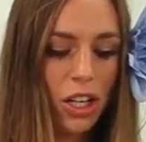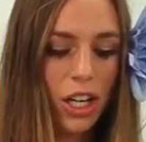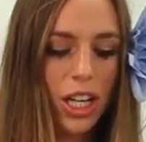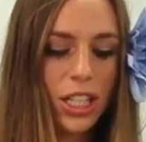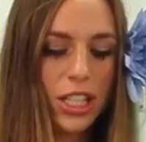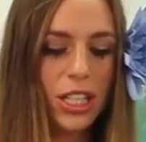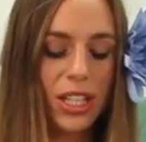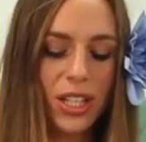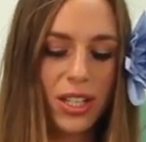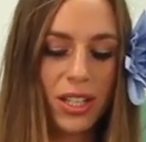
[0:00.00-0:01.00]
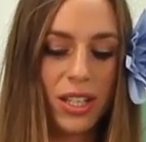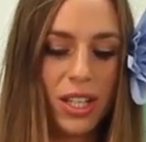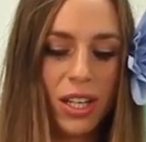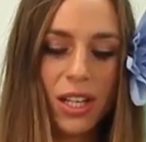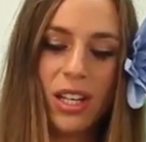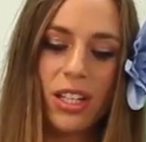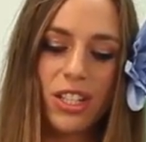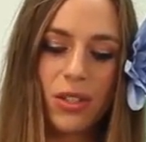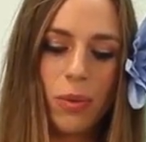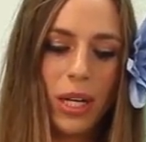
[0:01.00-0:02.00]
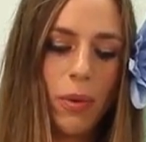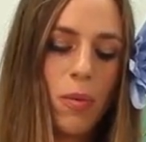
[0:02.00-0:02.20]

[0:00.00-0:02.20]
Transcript: cooked to where we